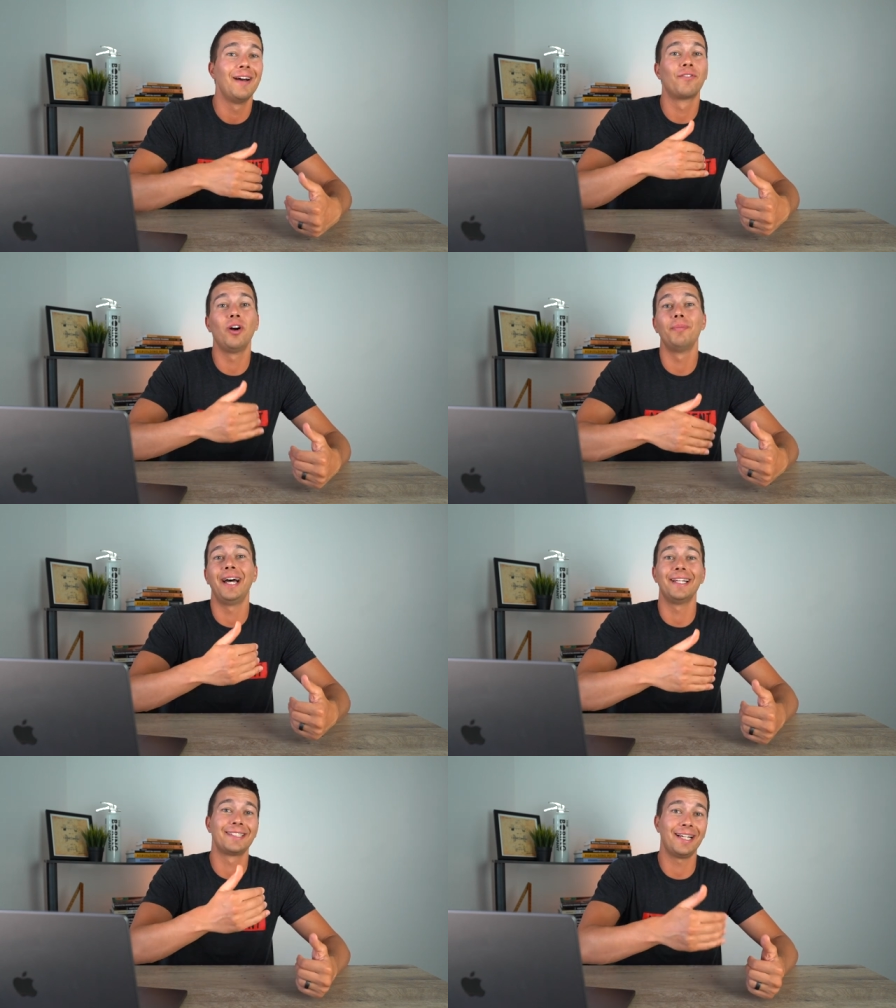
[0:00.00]
from
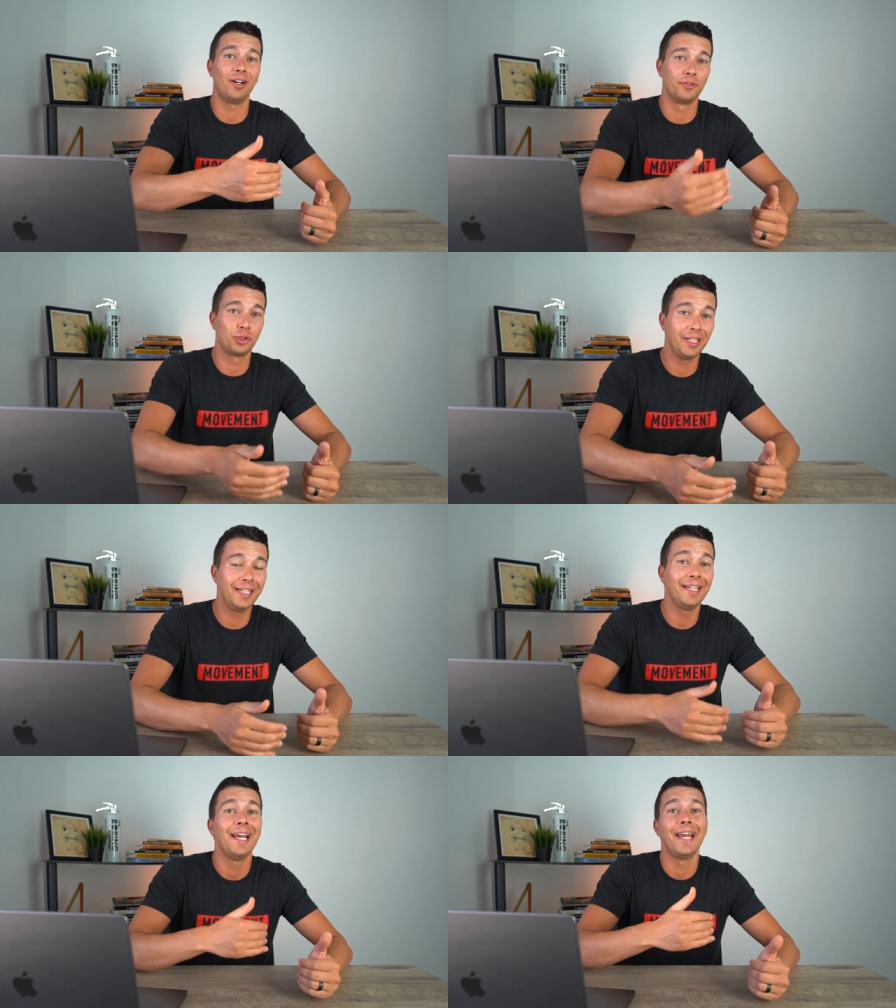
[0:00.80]
that style of
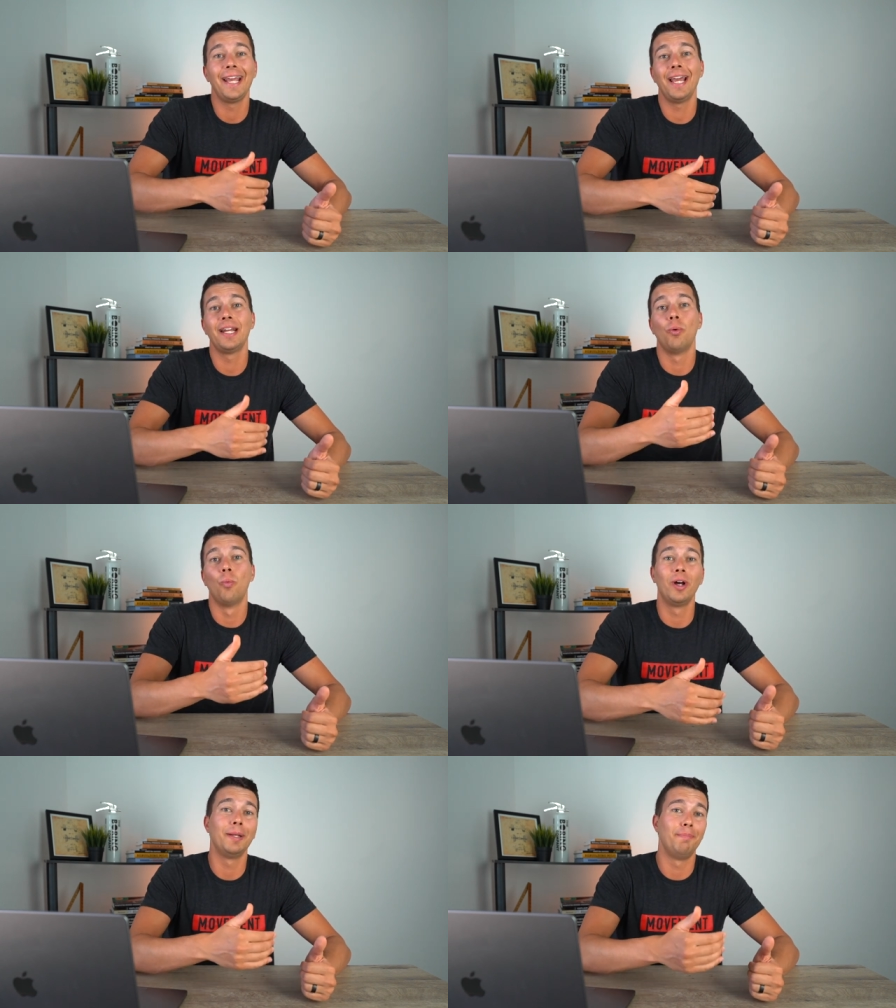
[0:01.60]
training and
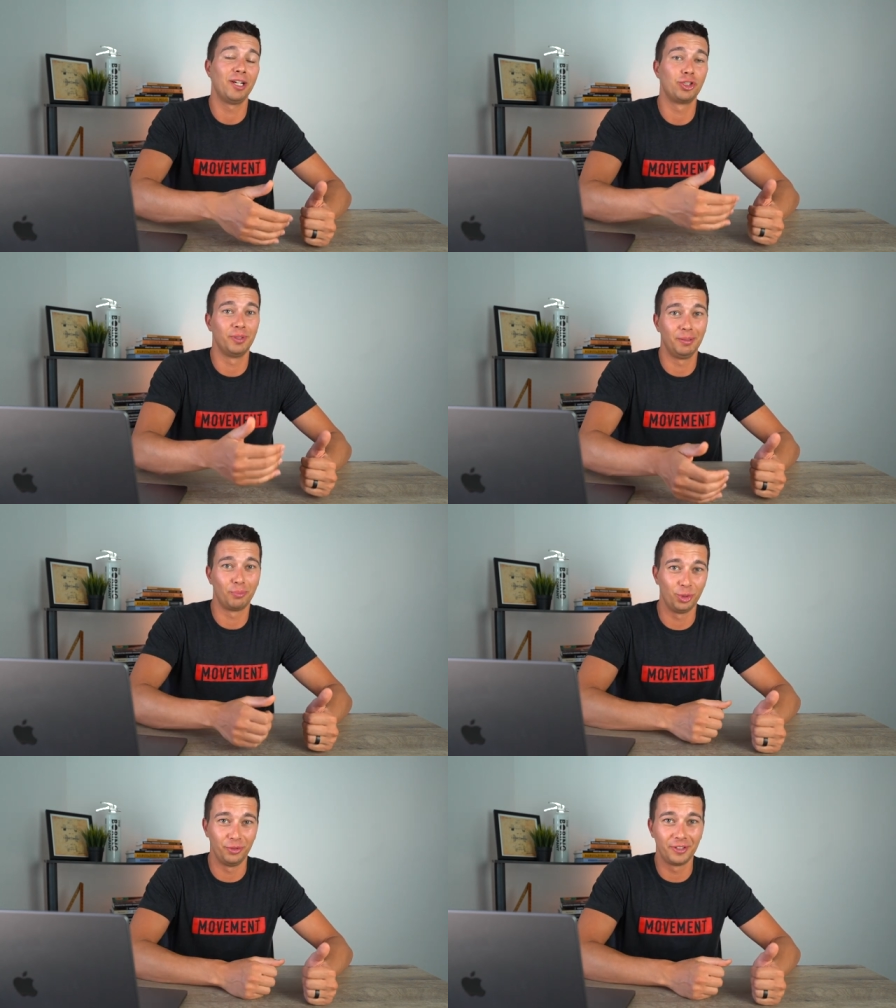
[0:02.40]
what it measurably
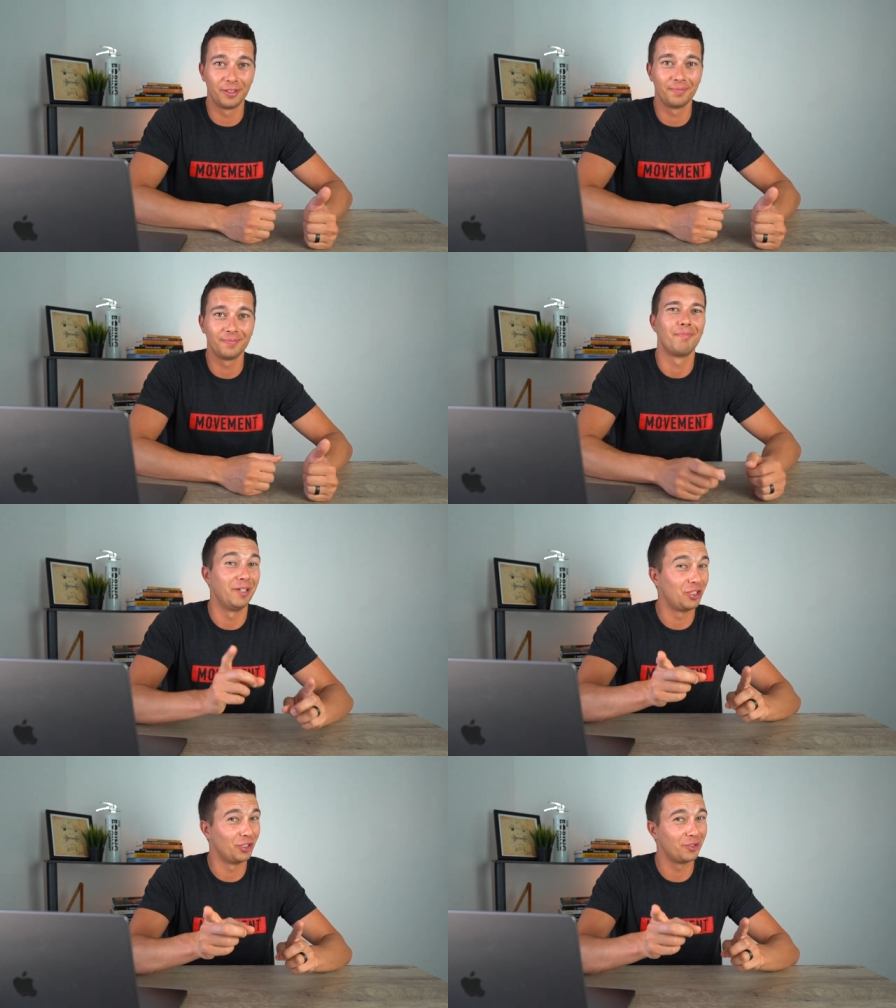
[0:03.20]
improved.
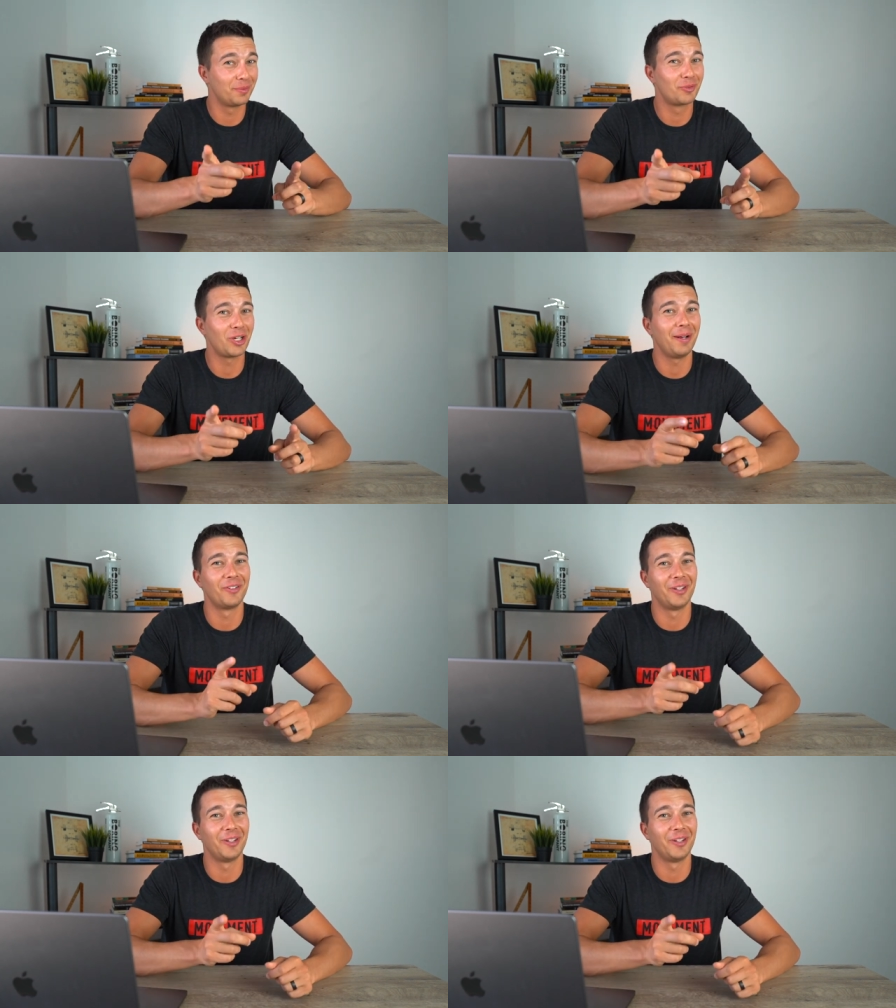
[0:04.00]
Make sure you're subscribed